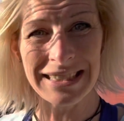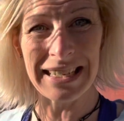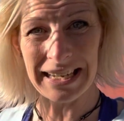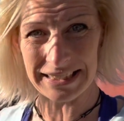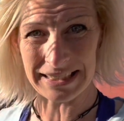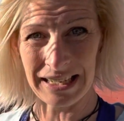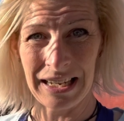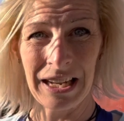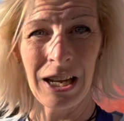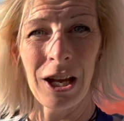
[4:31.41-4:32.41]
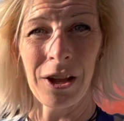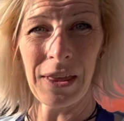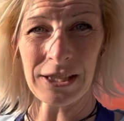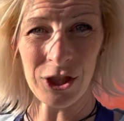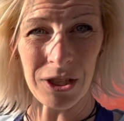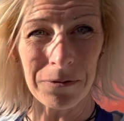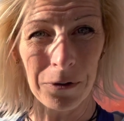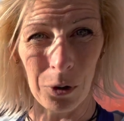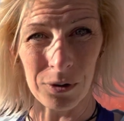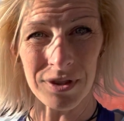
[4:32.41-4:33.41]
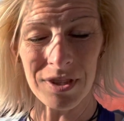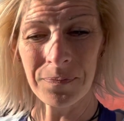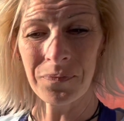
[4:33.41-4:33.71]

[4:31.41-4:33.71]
date that she foals,